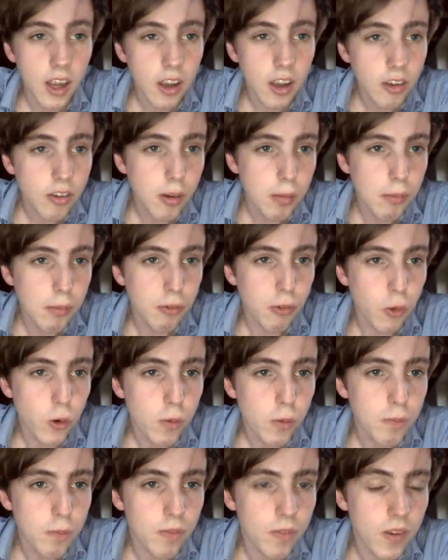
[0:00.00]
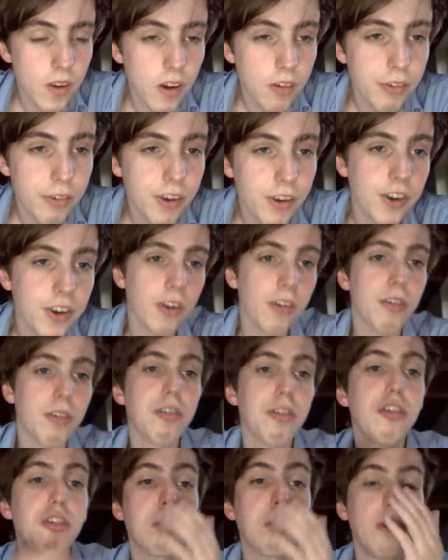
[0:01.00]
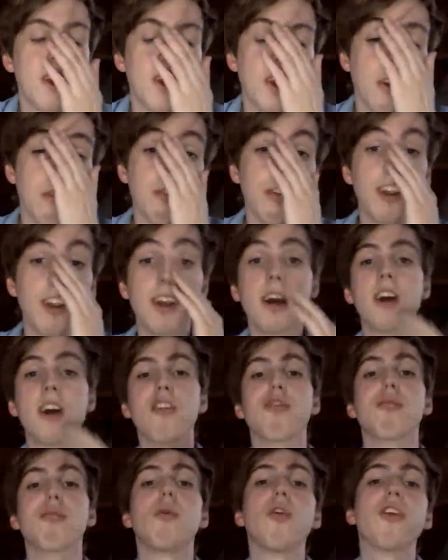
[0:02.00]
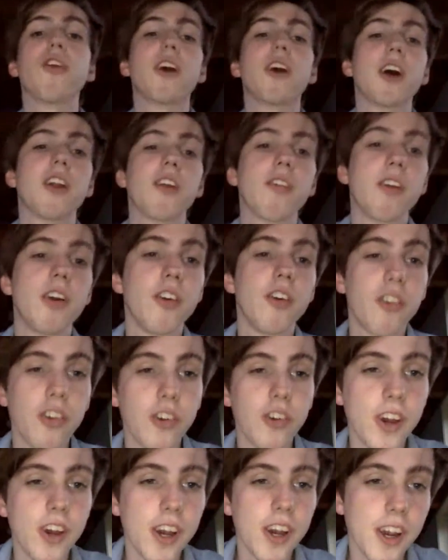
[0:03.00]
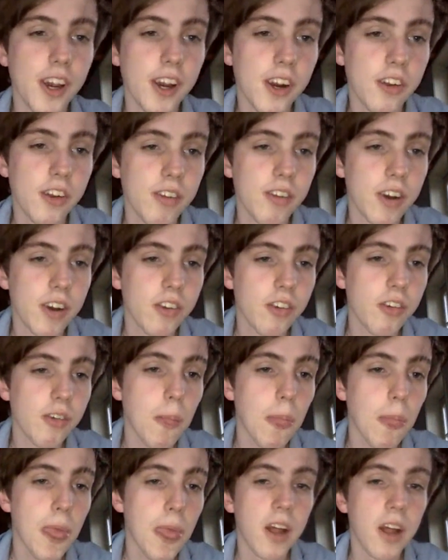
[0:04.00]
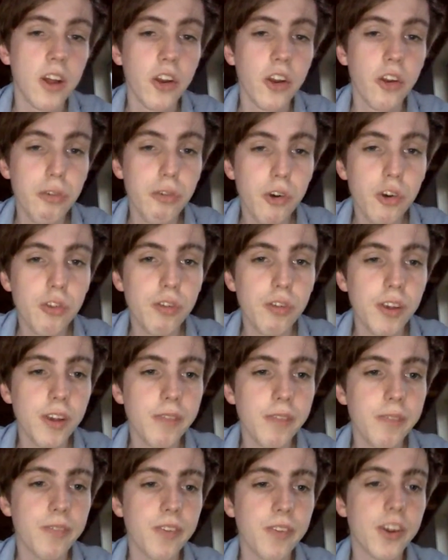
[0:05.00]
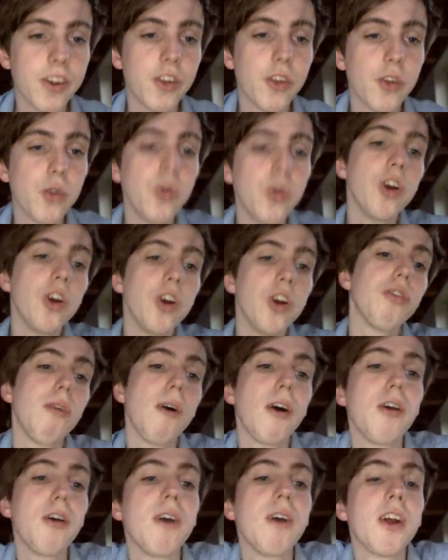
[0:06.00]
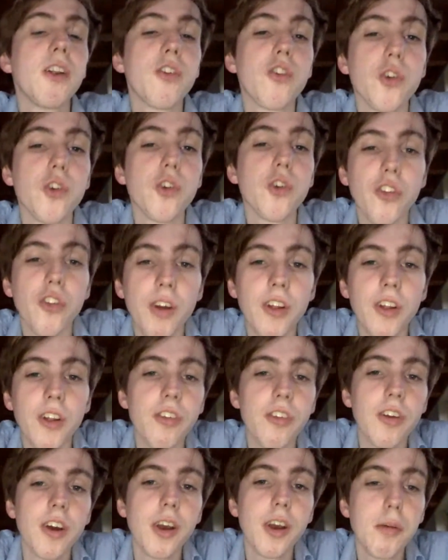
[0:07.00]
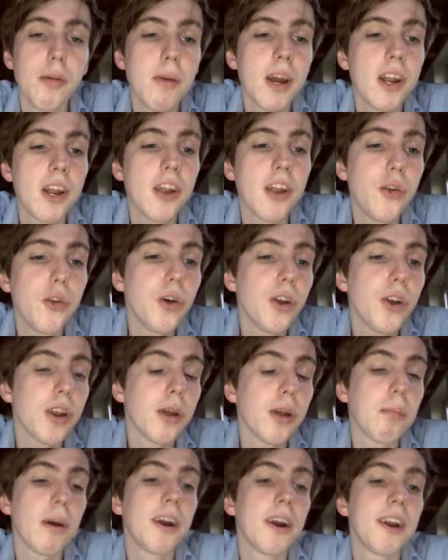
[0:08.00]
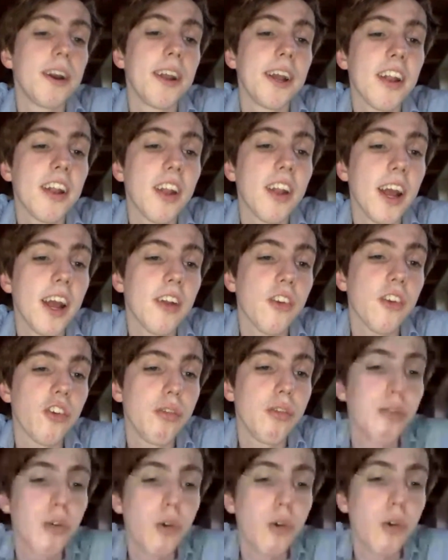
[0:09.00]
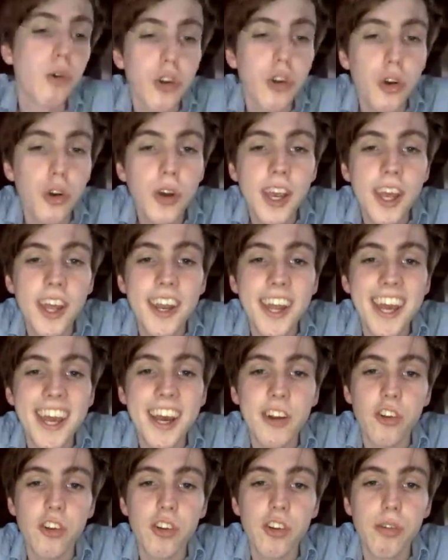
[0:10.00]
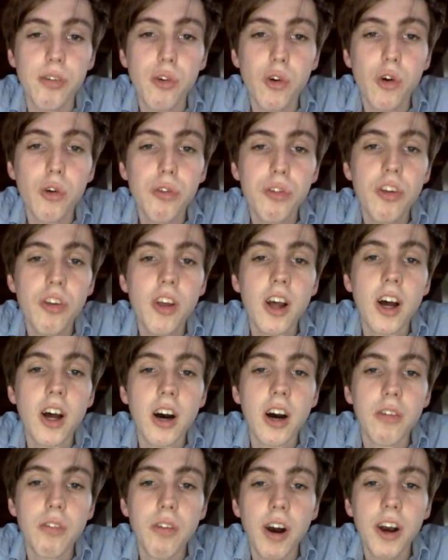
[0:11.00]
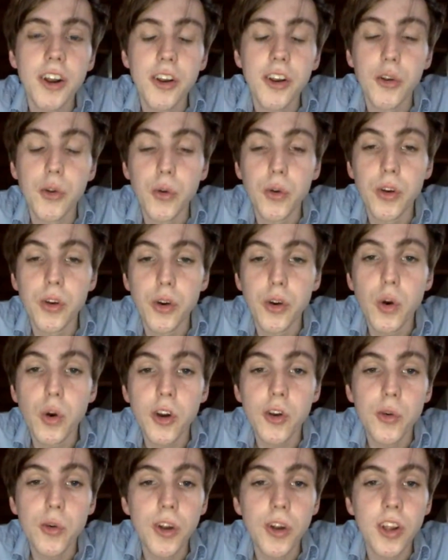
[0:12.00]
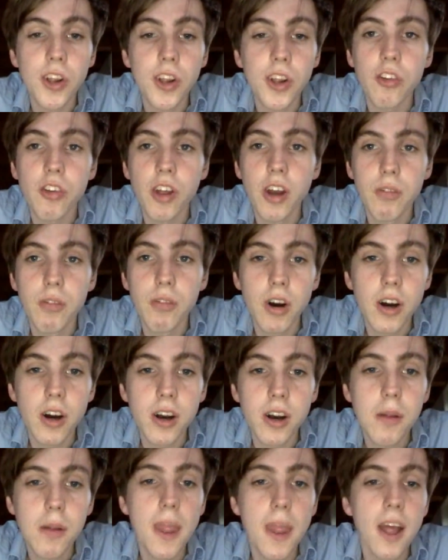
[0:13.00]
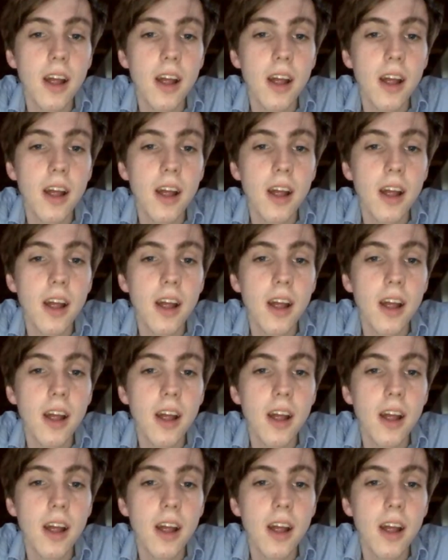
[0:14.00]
as said before, I think there are roughly speaking three kinds of broad categories you can characterize. The first thing you can do is evaluate a certain trend. And you're mainly doing that by the actors involved, looking at the actors involved, why they're doing, who are doing this, and why.